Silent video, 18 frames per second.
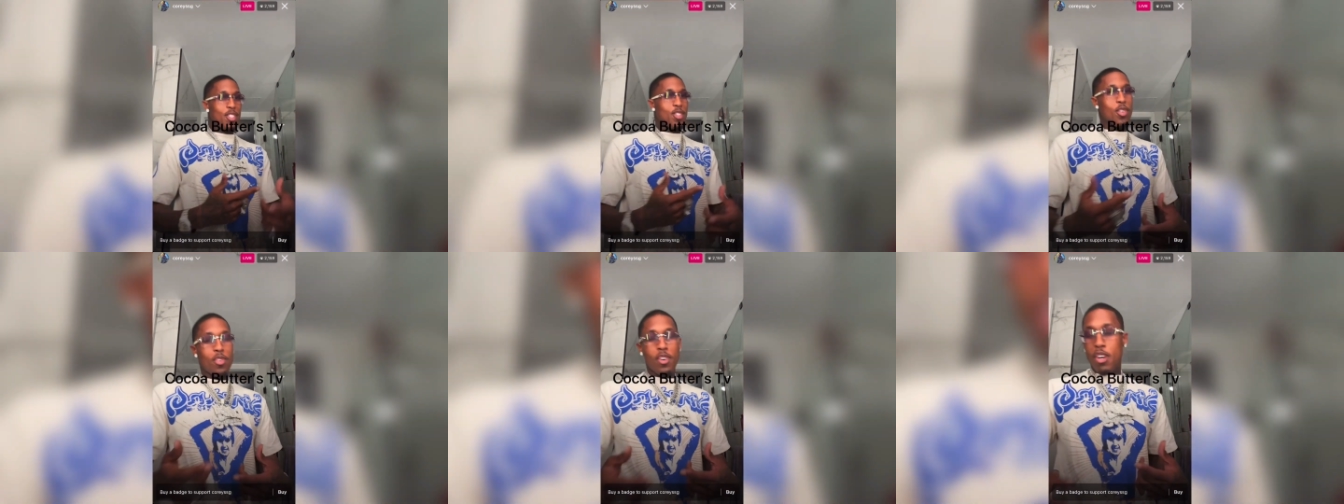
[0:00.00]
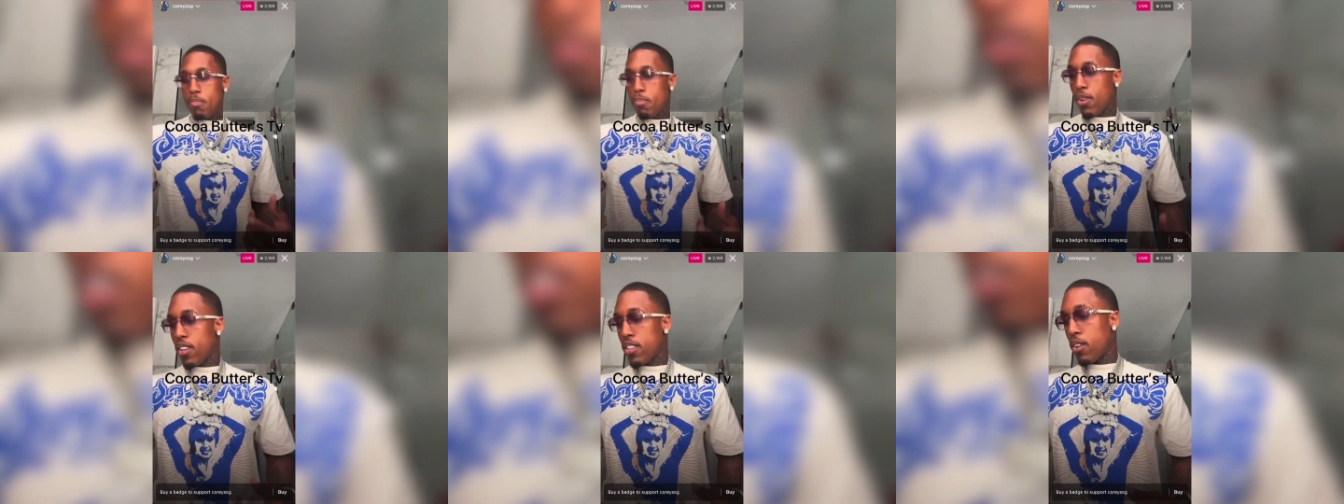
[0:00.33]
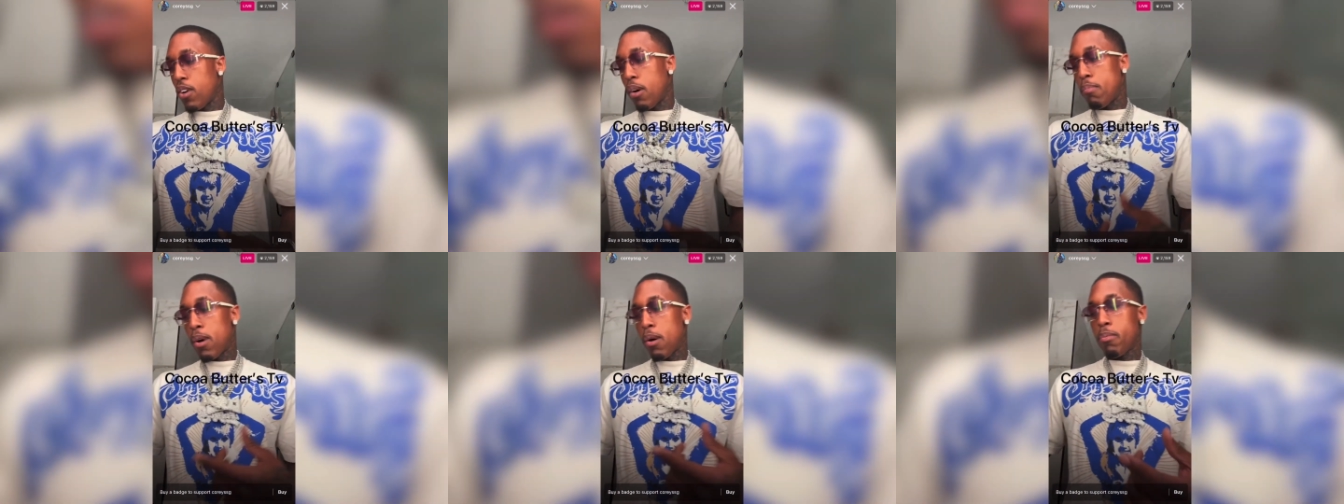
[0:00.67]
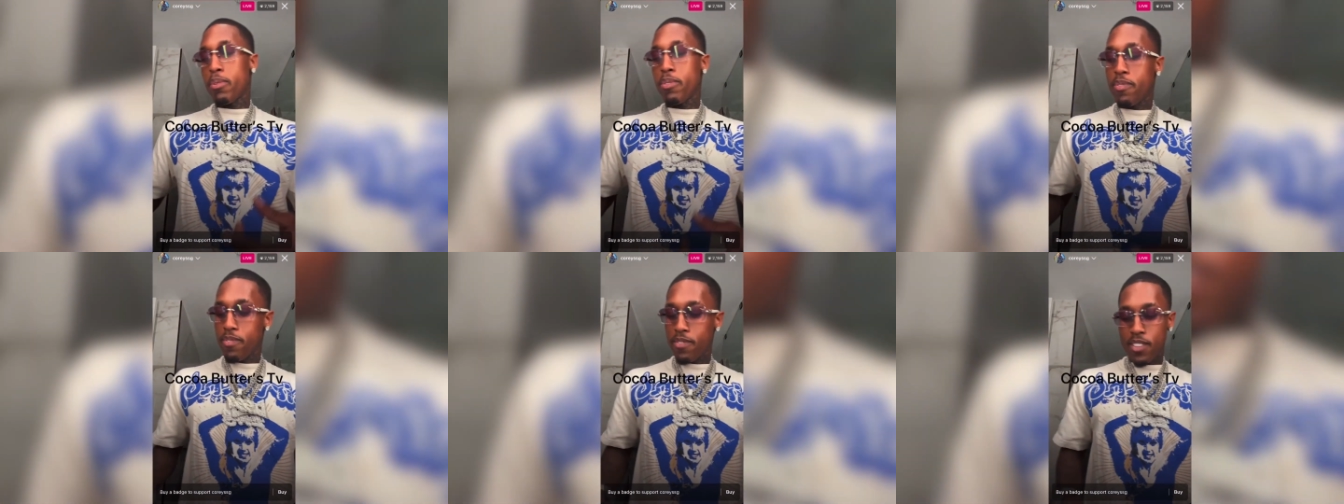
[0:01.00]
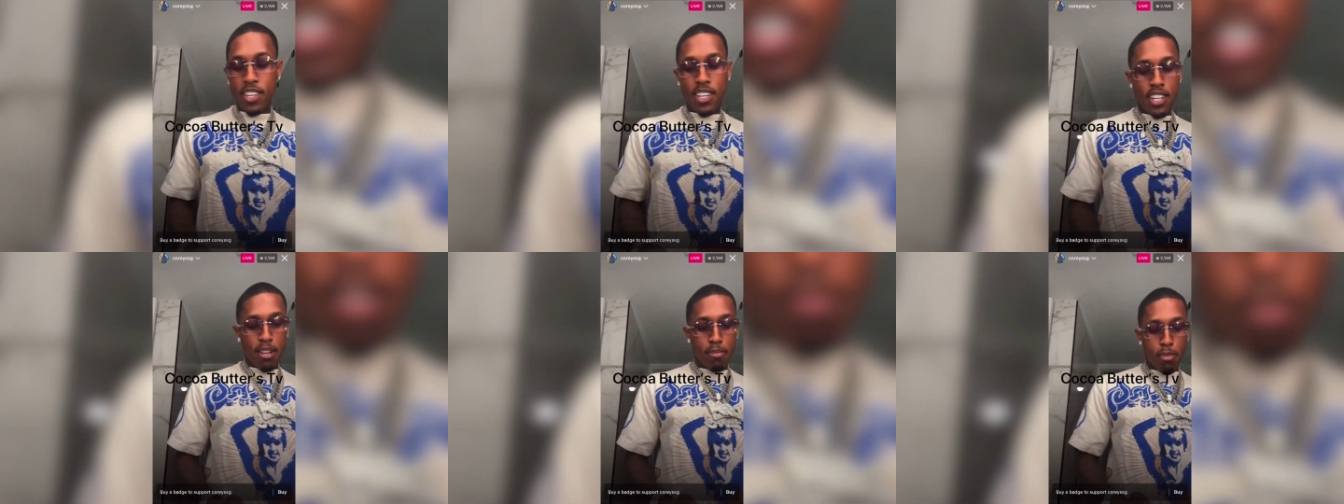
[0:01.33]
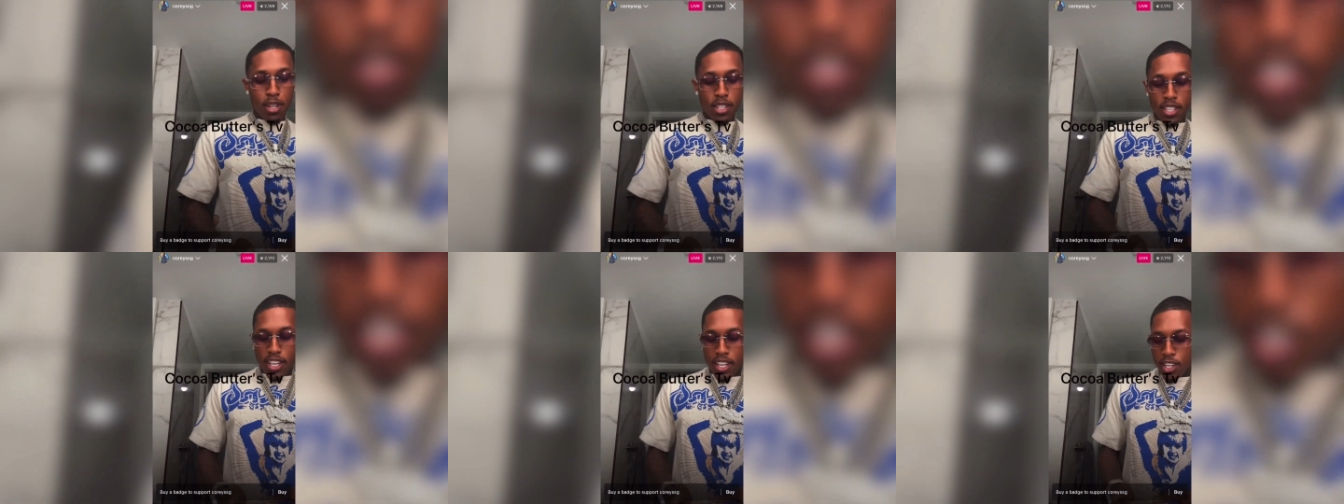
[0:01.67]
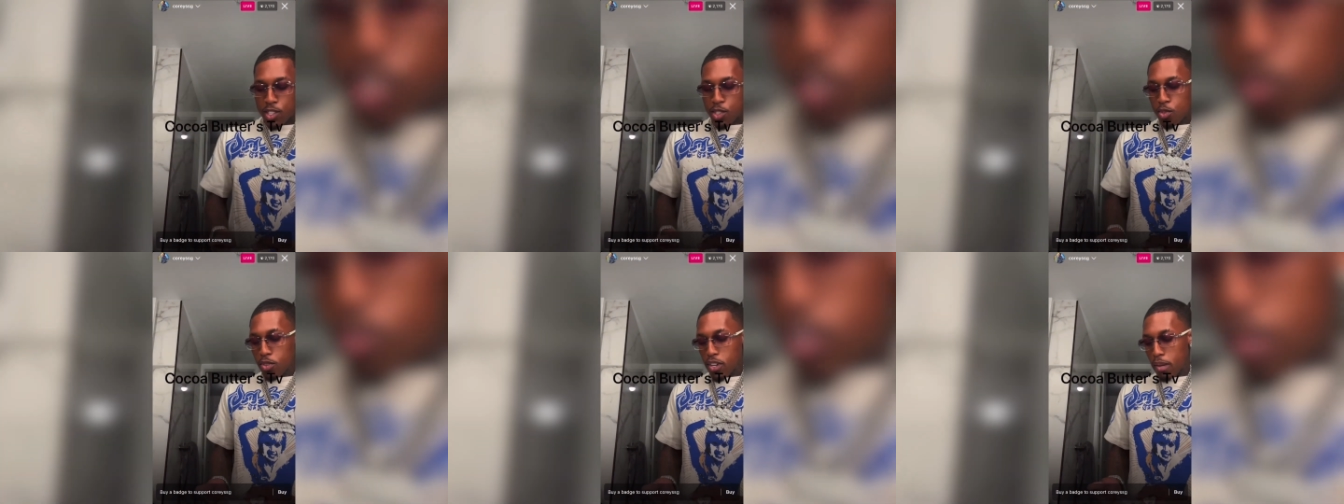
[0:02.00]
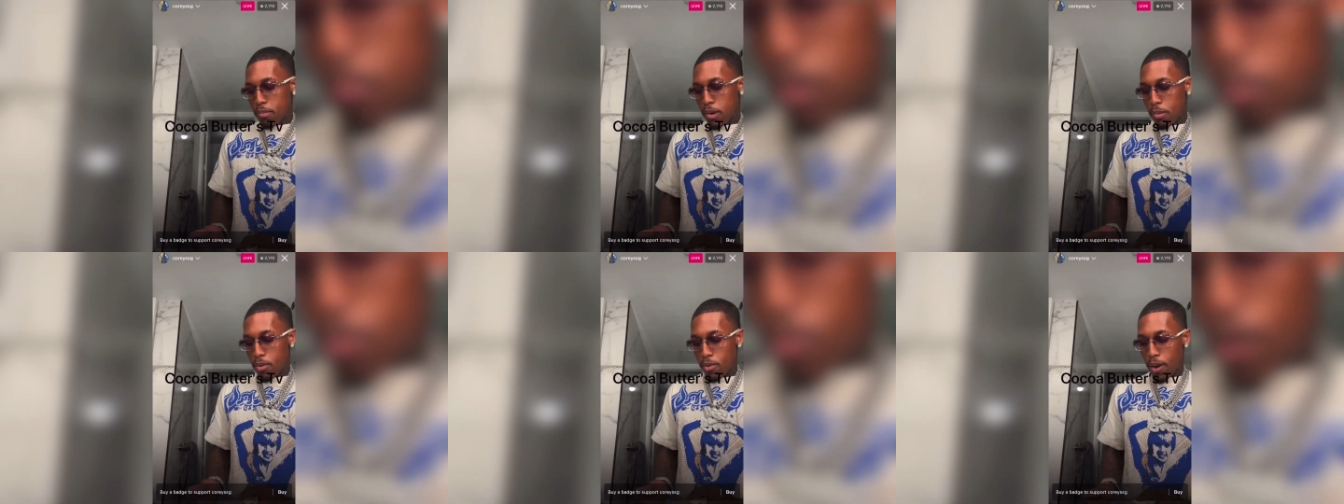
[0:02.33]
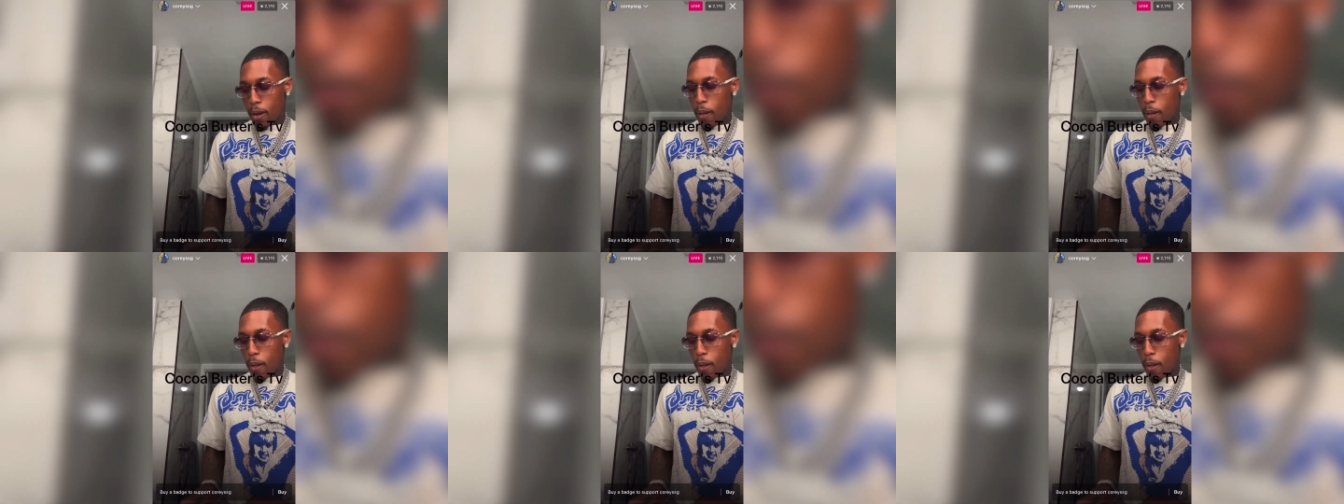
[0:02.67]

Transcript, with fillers: her brother, her mama, her, her brother get into it, their mama, right?